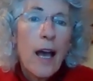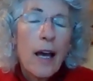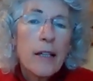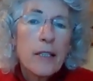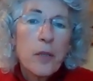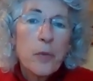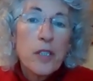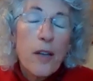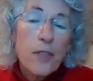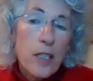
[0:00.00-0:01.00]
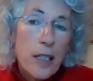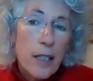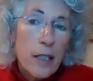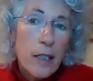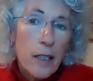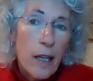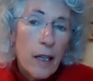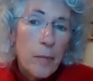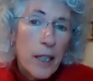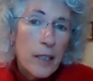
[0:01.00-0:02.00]
and he was 17
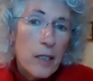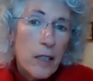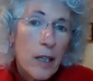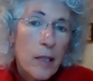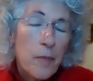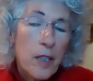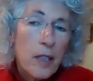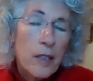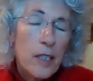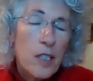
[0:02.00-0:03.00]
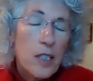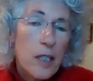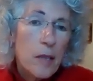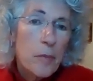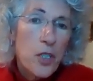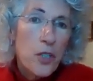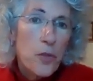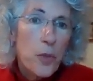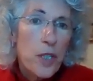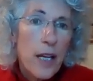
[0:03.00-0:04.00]
at the time that these
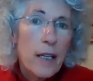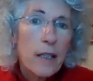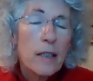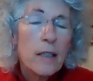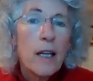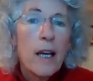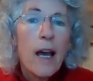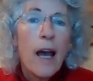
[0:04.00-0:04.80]
images were taken.